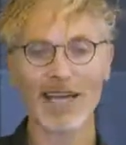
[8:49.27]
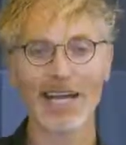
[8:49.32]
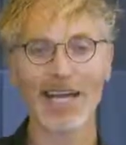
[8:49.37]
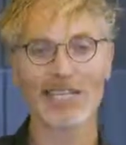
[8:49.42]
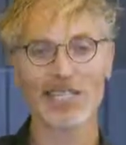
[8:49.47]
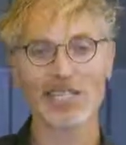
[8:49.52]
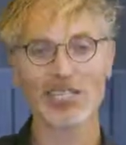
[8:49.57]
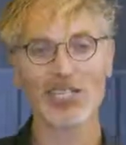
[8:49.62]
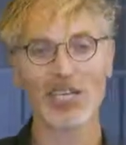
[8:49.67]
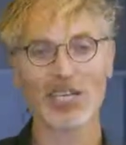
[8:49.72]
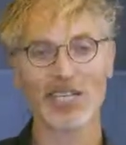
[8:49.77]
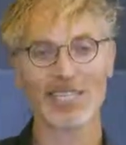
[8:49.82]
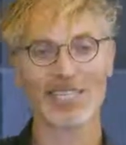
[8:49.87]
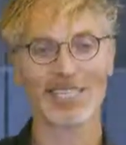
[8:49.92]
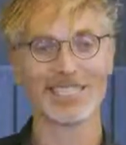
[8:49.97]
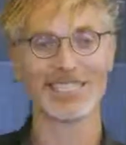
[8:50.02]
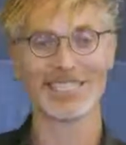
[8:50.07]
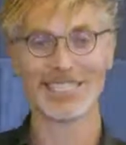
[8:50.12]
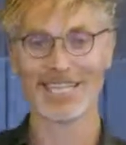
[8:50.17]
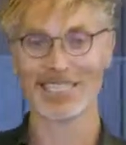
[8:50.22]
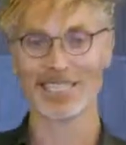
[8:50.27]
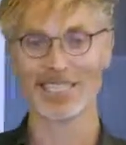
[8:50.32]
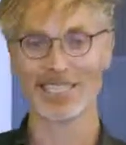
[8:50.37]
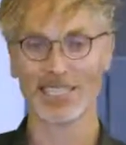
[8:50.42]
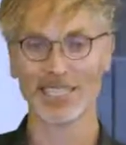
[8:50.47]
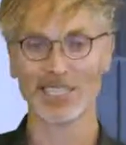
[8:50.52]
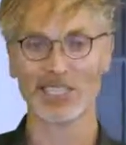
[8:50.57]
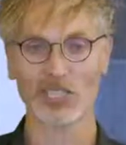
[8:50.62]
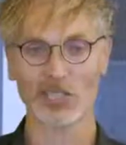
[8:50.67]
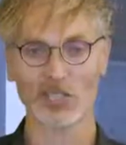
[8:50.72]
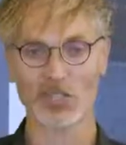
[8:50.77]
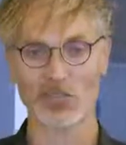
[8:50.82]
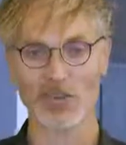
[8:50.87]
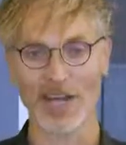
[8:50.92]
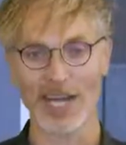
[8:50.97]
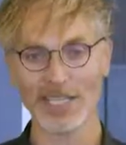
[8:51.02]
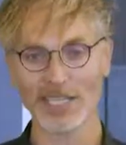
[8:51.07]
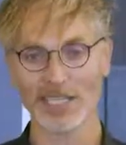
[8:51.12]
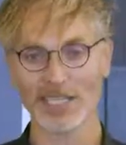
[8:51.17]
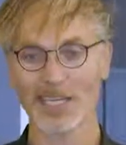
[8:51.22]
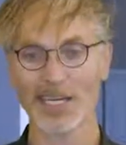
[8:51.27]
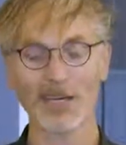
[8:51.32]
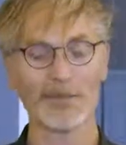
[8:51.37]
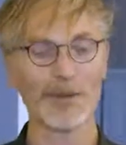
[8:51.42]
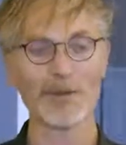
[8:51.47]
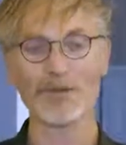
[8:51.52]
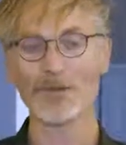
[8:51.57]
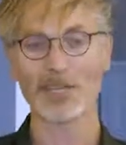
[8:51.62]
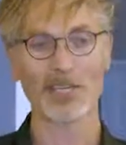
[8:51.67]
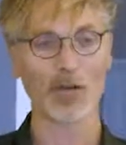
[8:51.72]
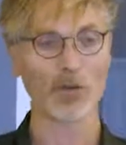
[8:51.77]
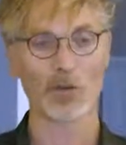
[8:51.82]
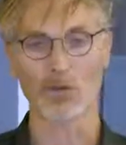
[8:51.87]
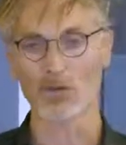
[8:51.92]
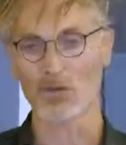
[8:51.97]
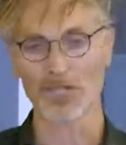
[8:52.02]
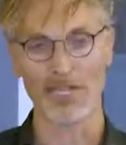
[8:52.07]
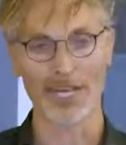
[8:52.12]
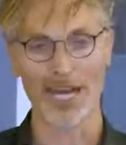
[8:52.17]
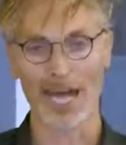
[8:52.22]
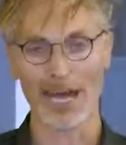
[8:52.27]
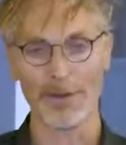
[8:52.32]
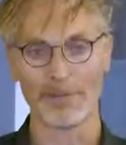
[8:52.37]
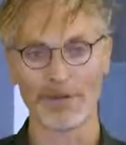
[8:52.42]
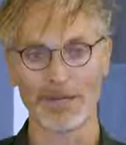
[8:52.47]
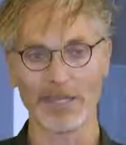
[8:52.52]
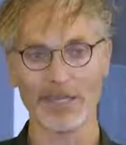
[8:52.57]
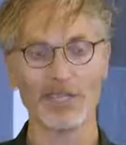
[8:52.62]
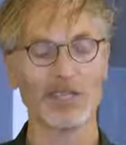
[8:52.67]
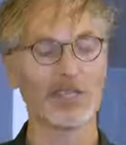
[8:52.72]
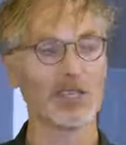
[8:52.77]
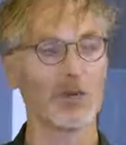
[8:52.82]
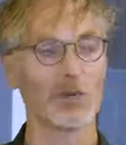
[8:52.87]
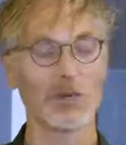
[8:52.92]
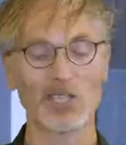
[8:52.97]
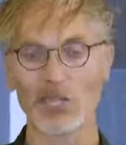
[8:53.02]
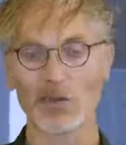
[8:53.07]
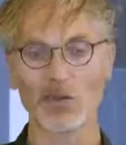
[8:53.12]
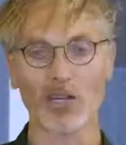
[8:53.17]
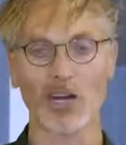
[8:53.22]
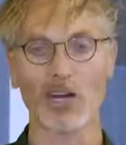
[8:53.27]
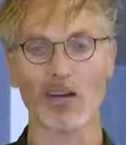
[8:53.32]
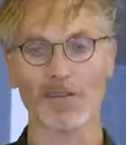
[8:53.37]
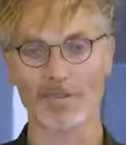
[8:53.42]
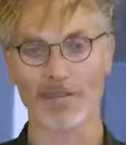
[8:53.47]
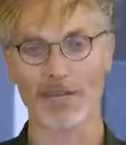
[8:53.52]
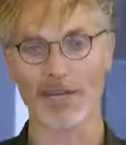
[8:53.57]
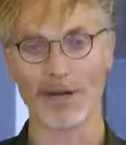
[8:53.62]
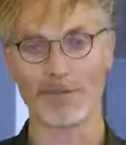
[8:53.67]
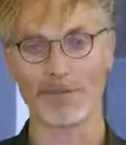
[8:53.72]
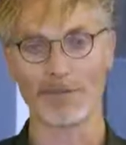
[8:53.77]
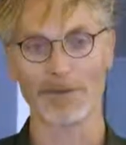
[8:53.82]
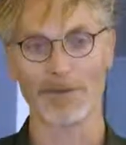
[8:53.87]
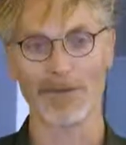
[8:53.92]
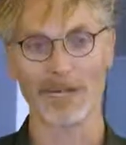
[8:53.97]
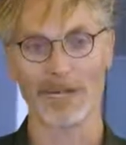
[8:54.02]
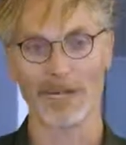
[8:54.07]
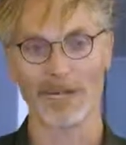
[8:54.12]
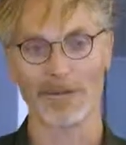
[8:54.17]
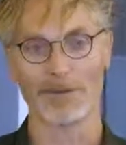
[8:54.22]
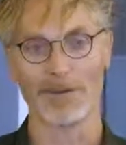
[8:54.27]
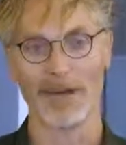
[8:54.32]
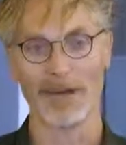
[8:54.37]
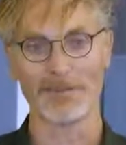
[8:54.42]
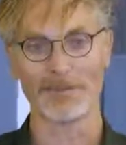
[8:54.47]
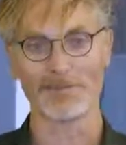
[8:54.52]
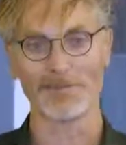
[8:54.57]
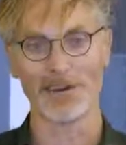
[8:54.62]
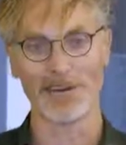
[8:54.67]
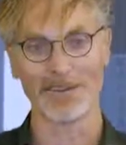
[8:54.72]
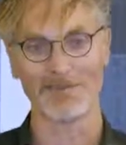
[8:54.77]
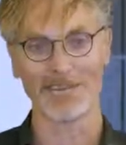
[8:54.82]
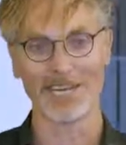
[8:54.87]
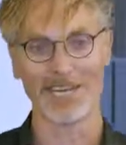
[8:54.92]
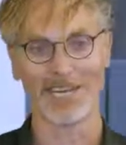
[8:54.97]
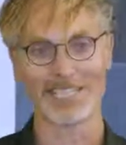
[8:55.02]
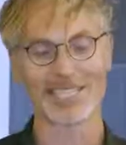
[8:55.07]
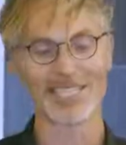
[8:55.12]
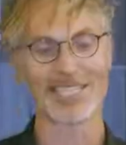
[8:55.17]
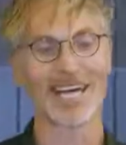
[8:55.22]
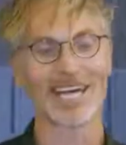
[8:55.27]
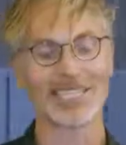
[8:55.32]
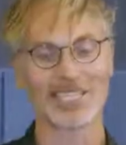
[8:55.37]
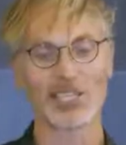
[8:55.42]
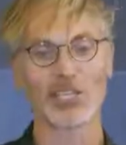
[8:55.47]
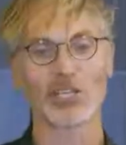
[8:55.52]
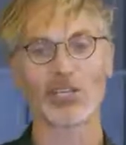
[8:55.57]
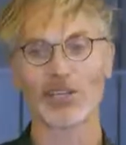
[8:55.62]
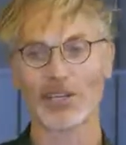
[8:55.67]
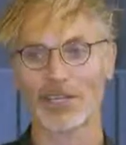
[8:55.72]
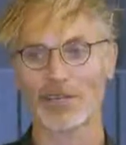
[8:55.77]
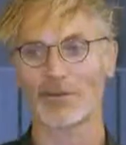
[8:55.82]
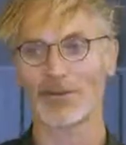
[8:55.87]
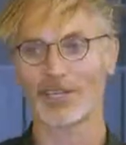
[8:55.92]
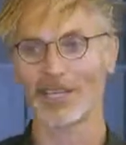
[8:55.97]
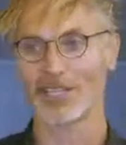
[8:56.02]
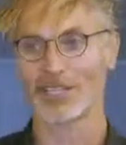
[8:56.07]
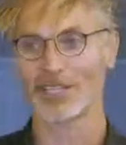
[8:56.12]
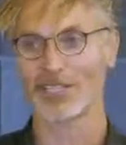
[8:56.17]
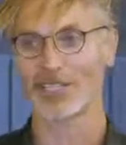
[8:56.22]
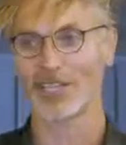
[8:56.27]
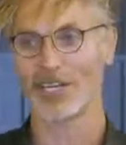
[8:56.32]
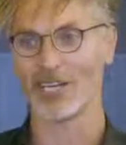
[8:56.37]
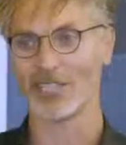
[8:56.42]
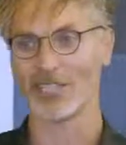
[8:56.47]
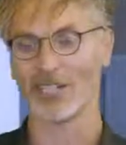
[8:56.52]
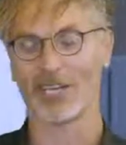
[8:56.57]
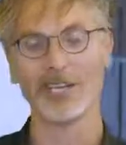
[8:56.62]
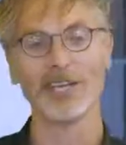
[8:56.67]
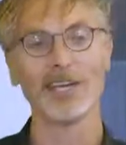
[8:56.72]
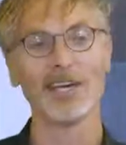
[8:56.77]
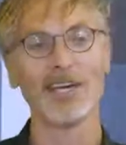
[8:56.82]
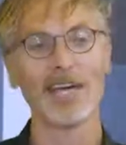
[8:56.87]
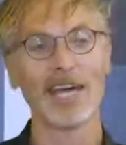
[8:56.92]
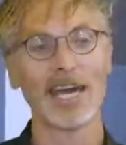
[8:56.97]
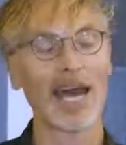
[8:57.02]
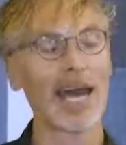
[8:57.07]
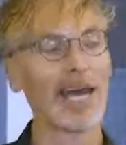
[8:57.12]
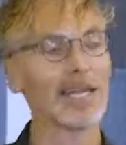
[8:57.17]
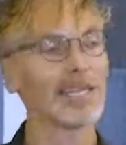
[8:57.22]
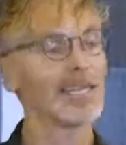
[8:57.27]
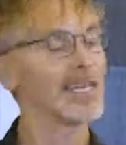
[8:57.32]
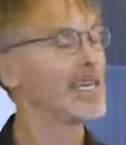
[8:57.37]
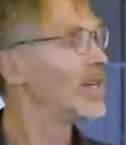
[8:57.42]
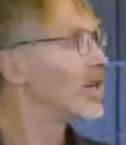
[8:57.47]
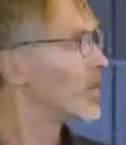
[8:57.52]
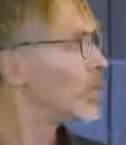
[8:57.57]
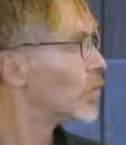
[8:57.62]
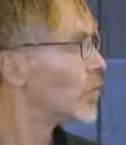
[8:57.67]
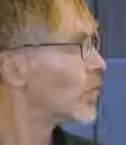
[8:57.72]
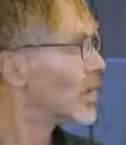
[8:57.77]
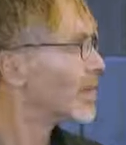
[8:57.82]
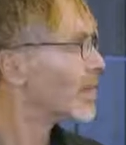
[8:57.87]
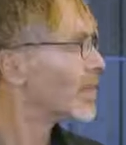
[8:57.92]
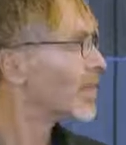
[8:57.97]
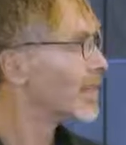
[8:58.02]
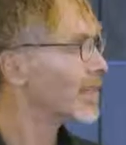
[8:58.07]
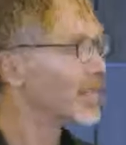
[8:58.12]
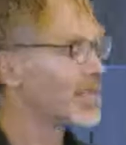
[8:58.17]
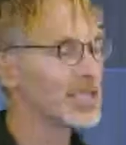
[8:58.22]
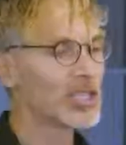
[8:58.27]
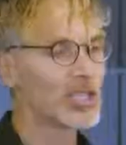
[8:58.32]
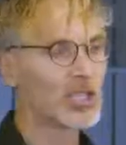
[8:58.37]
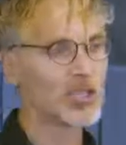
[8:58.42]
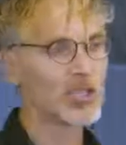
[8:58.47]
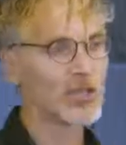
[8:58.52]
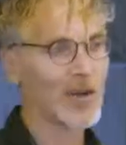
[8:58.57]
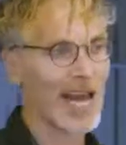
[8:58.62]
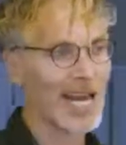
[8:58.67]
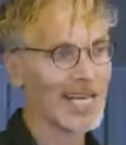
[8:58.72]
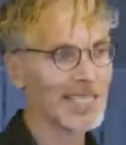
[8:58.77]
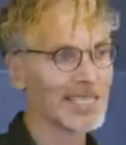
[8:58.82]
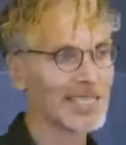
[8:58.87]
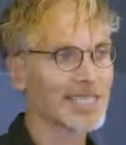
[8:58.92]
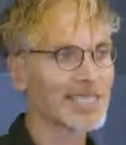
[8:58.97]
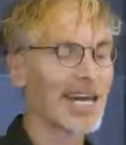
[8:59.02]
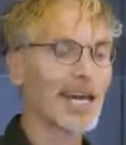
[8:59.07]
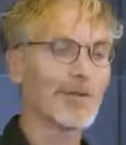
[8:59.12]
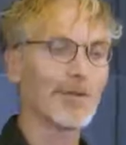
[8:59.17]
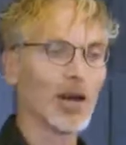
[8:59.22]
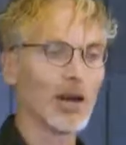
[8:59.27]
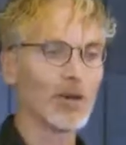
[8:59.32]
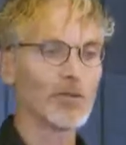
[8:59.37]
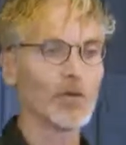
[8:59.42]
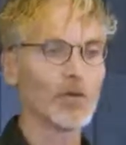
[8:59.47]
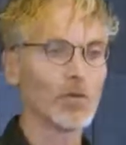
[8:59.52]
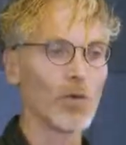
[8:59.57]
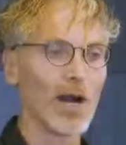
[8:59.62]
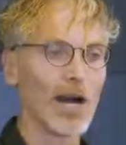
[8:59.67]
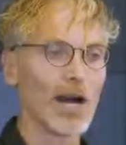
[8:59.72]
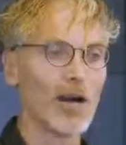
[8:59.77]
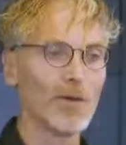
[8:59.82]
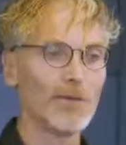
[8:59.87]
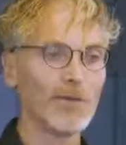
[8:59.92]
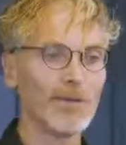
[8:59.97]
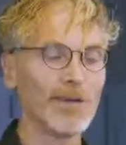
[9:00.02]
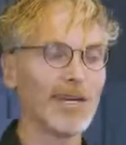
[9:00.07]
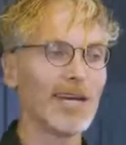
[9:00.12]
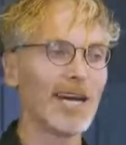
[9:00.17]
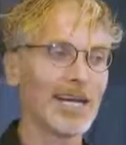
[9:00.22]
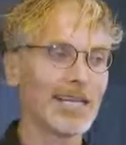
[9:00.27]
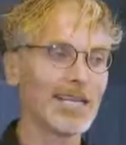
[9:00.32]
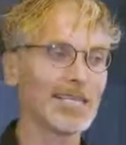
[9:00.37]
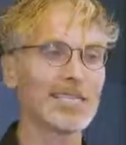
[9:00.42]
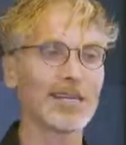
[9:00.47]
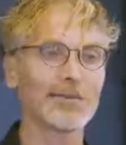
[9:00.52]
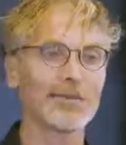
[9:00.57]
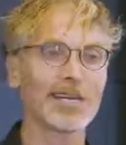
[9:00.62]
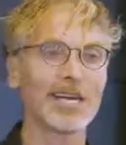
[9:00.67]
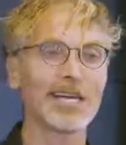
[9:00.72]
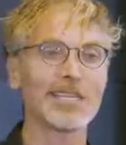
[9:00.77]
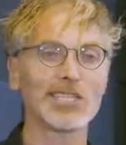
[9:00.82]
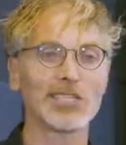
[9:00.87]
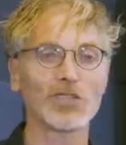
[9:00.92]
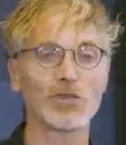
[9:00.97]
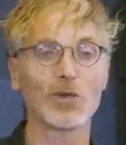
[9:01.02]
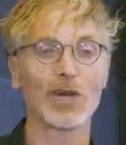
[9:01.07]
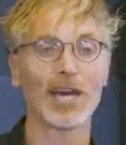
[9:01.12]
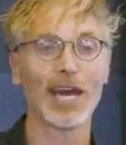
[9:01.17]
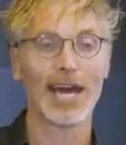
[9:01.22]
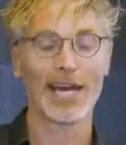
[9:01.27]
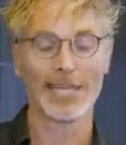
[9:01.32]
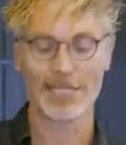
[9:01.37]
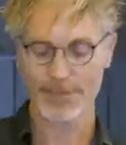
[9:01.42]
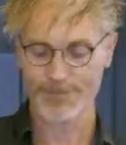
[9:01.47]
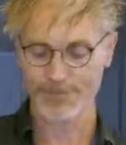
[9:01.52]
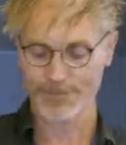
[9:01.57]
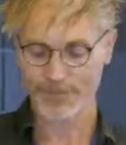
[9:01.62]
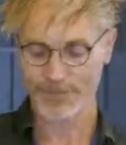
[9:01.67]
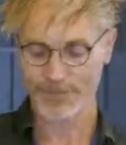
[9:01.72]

Uncertainty tends to lead to stress. People didn't know what was going to happen. We sold half the company in about 5 years, so that is incredibly uncertain. And with stress came overwhelm, and in some cases we had